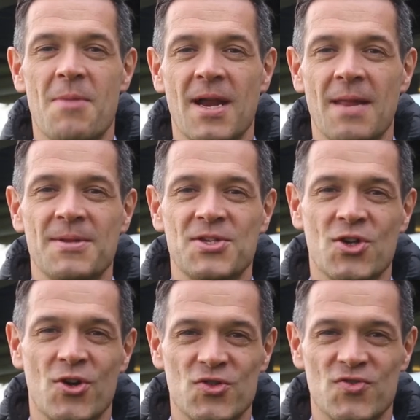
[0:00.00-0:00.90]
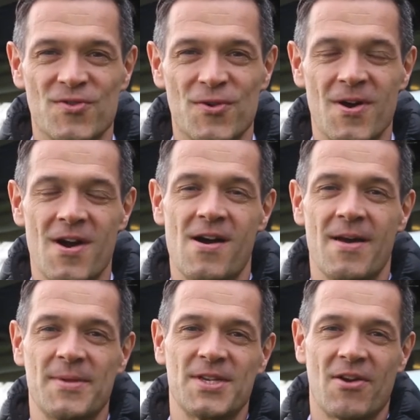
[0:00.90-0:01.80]
My name is Scott Rohr.
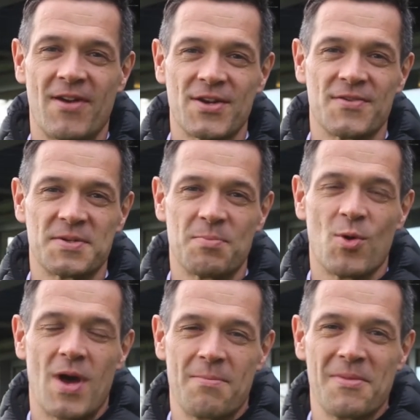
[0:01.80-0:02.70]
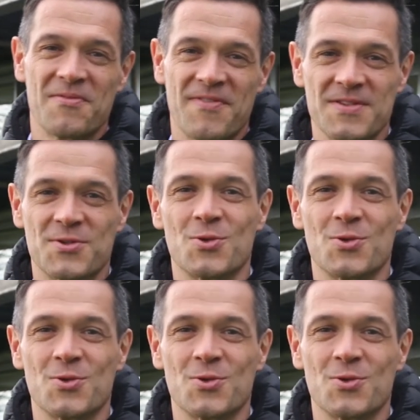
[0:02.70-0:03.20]
I'm the Director of Sport at Millfield